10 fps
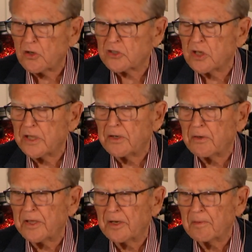church
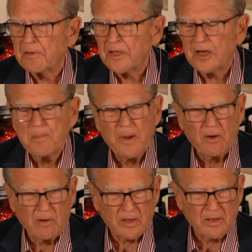leader in, a, in
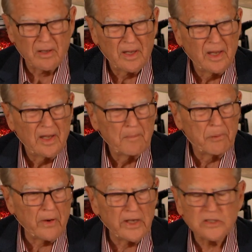America
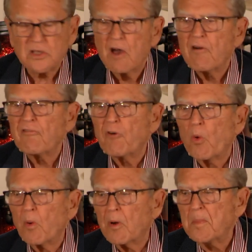prays
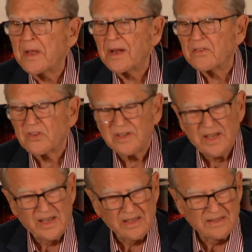four minutes a
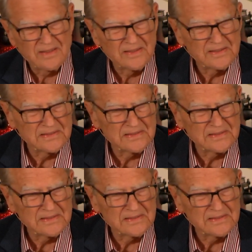day.